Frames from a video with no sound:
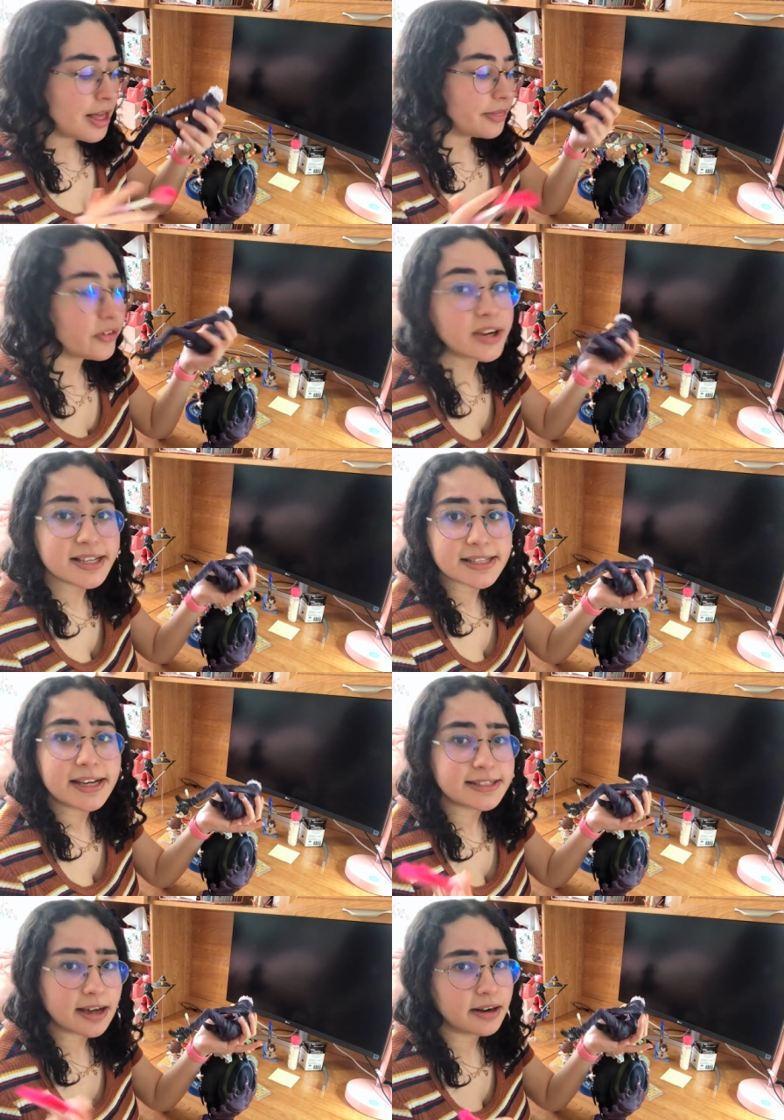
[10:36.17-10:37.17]
There is
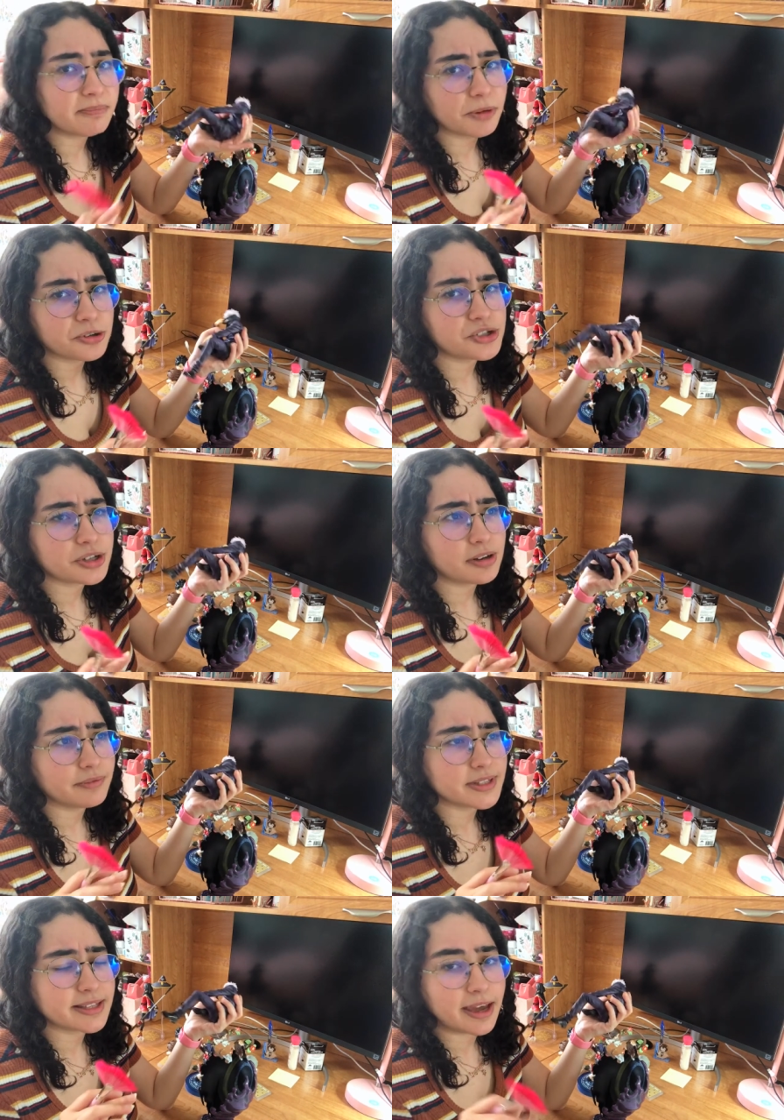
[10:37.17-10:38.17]
a ton of merch
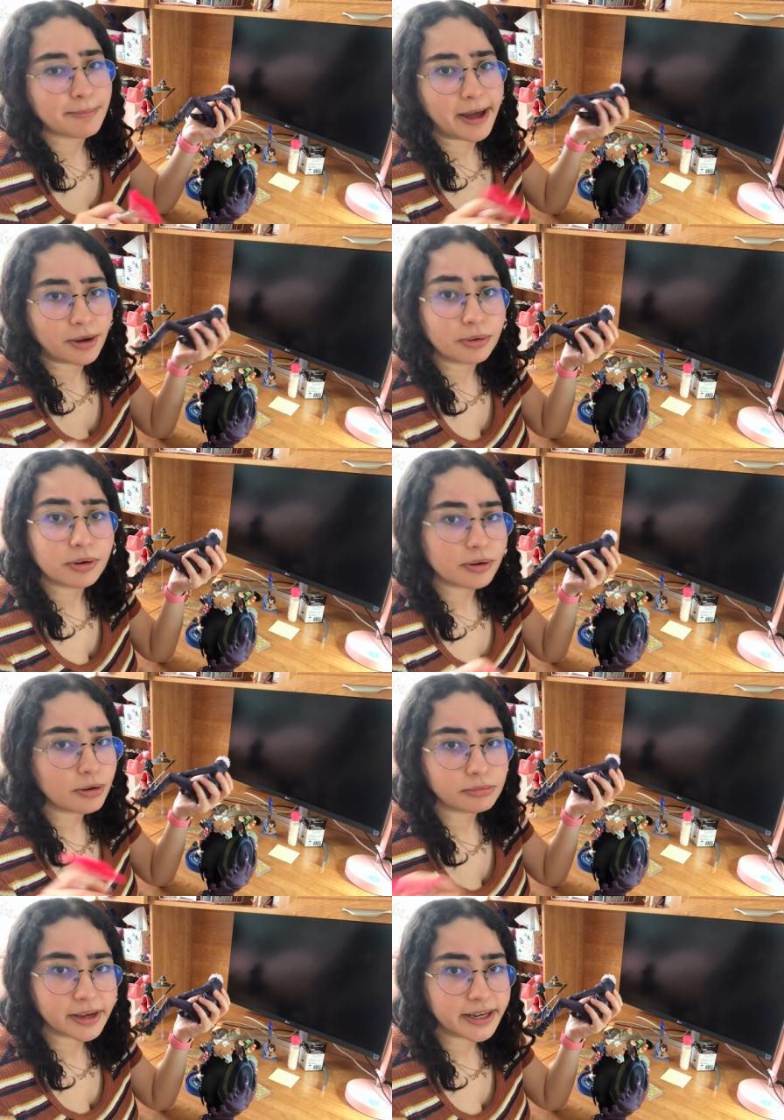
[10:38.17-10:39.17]
of this game out
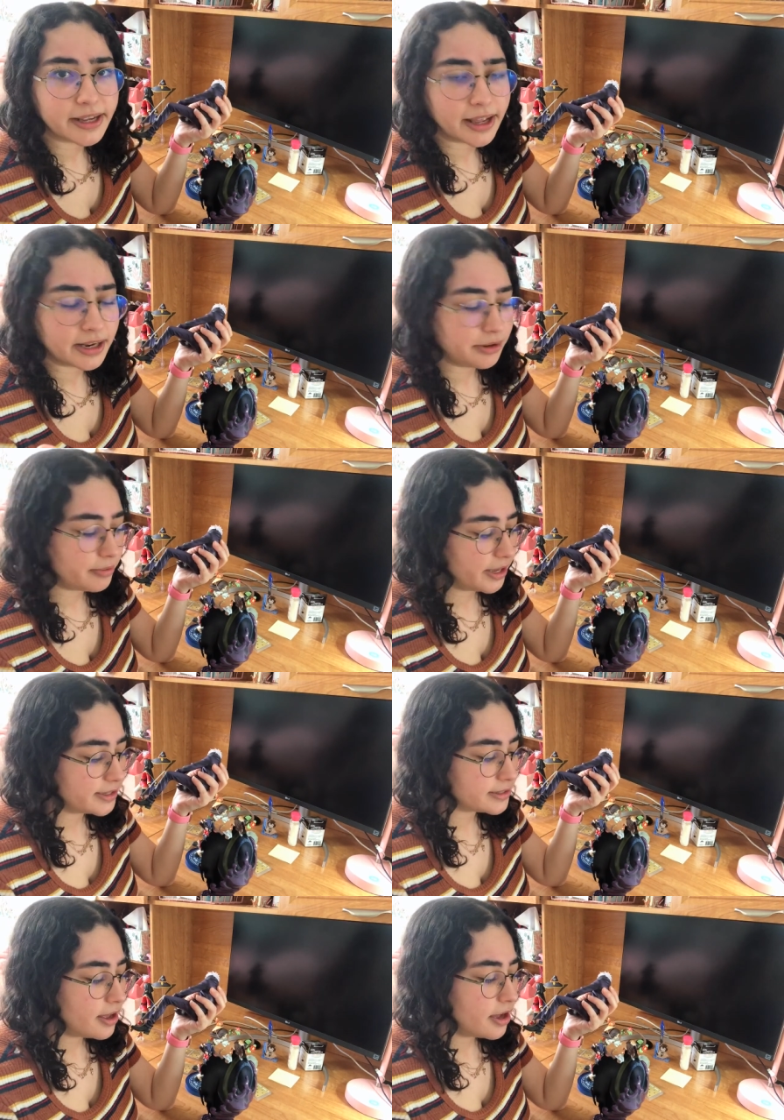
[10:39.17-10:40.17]
already anyways,
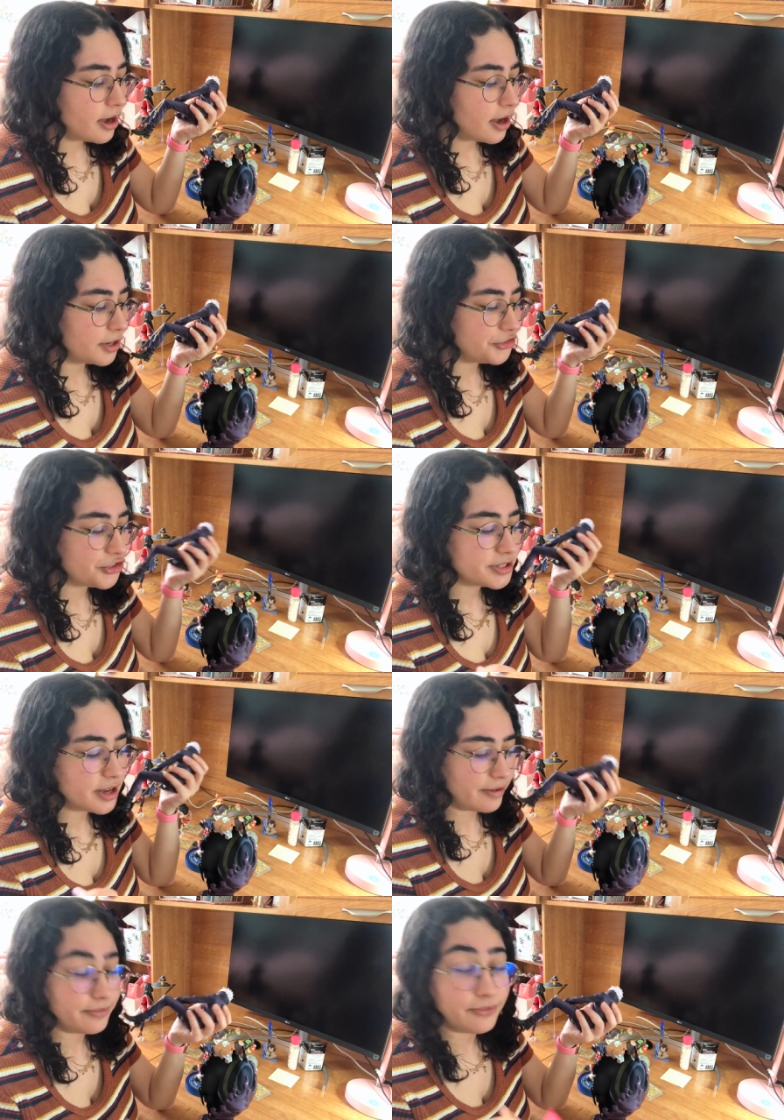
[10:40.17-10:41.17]
just
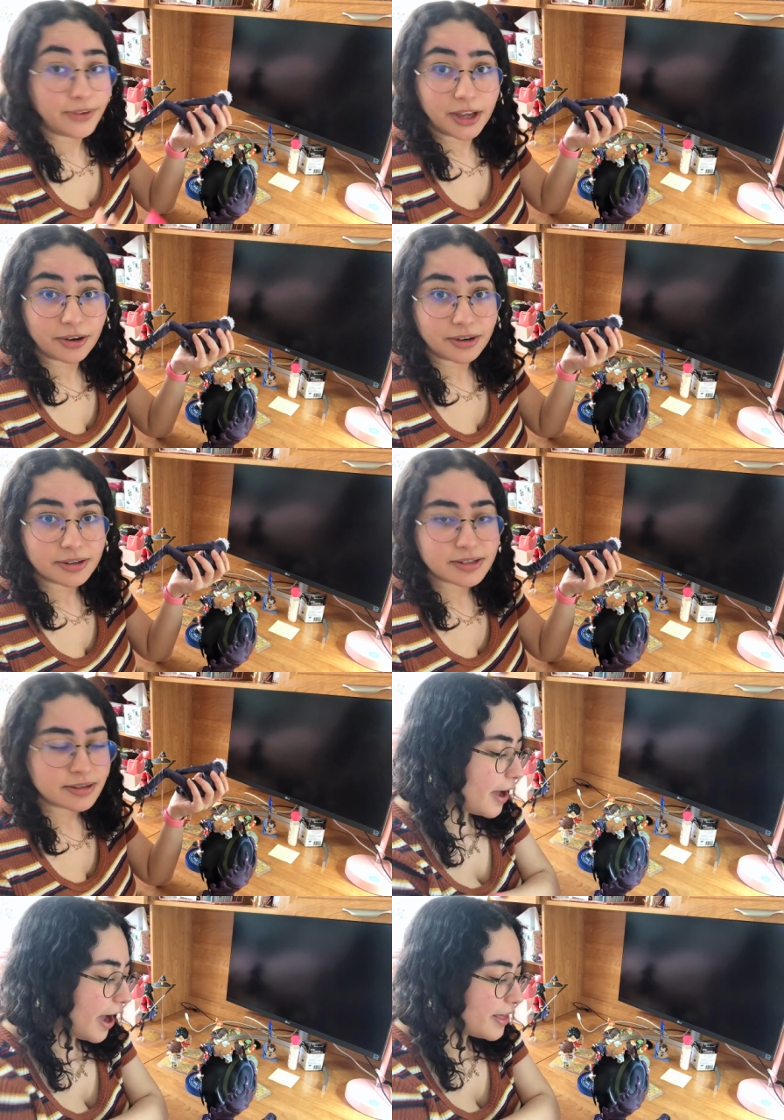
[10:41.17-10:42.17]
not figures.
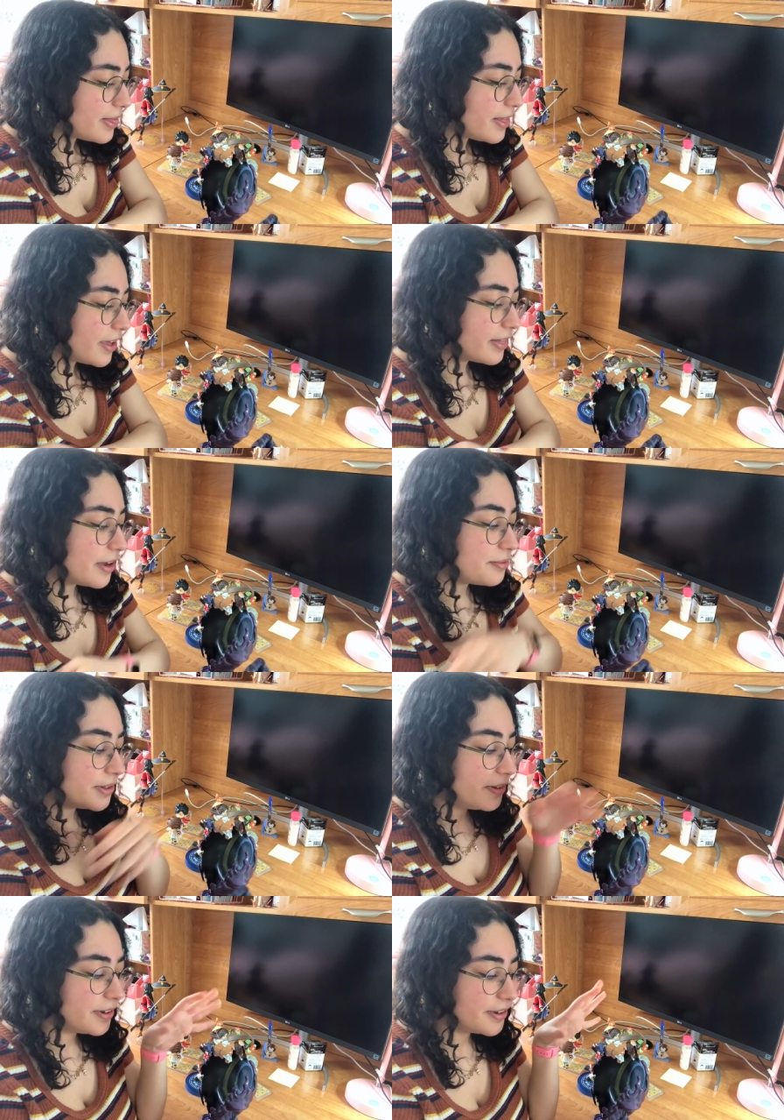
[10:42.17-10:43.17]
But I think they
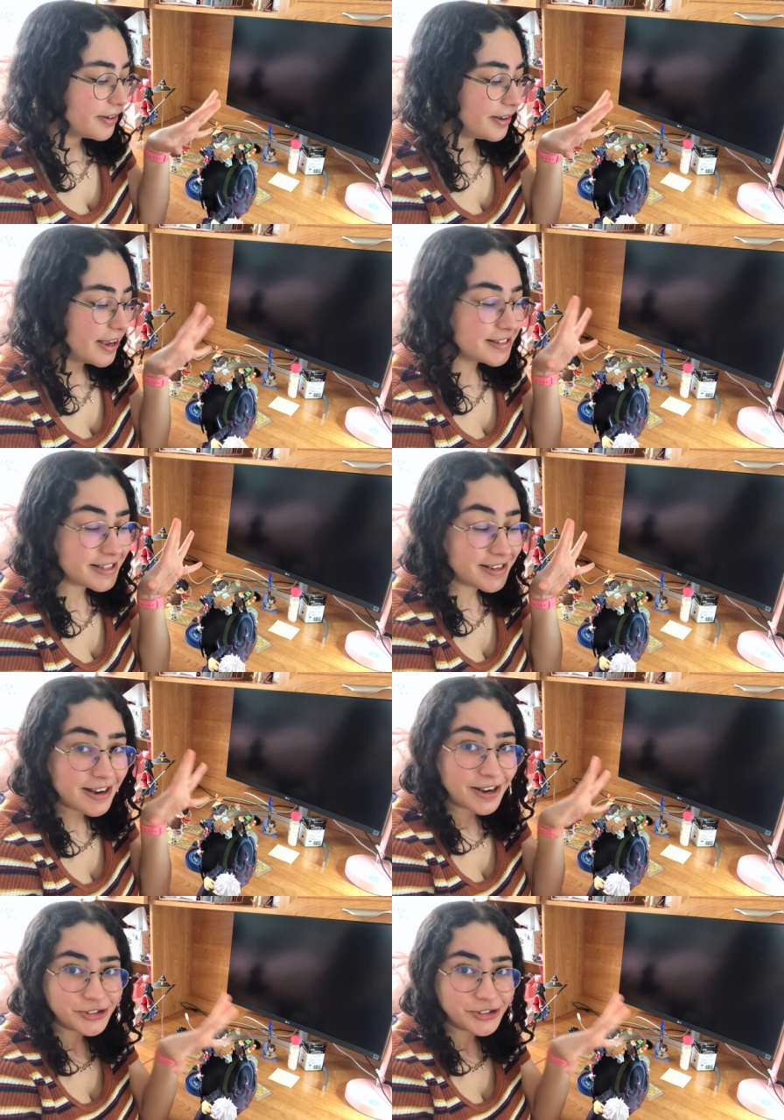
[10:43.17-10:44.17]
would look good as
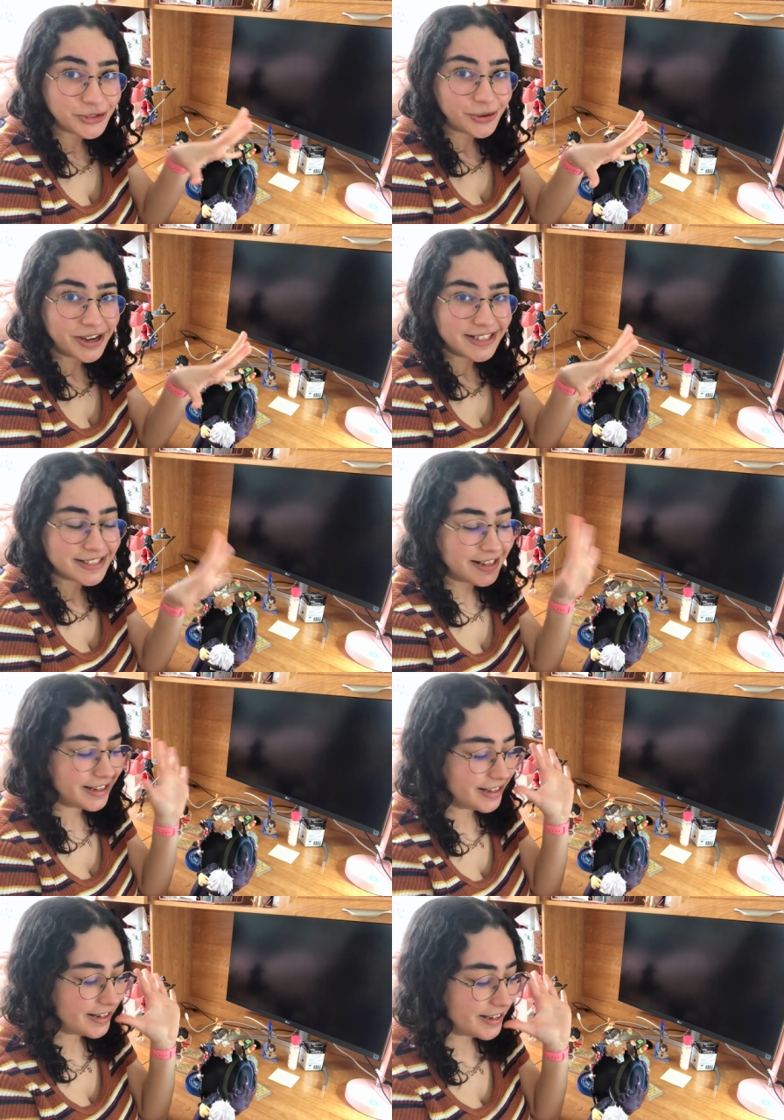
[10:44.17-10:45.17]
Nendoroids, and
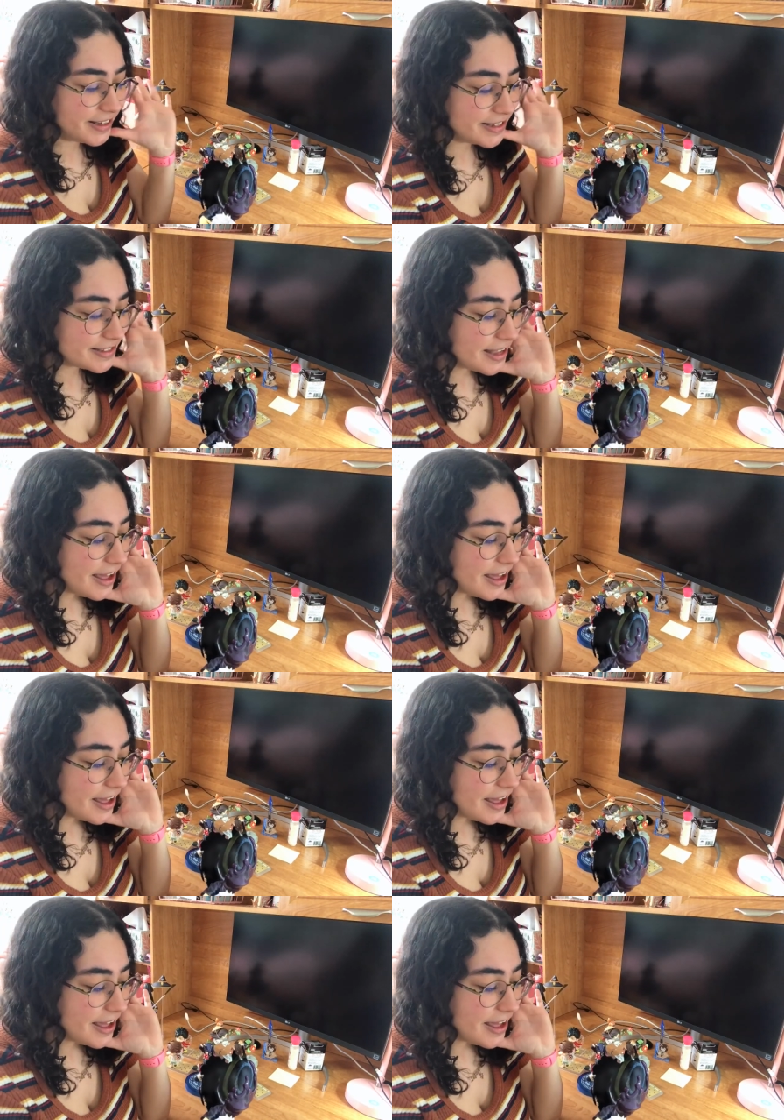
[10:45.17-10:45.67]
it is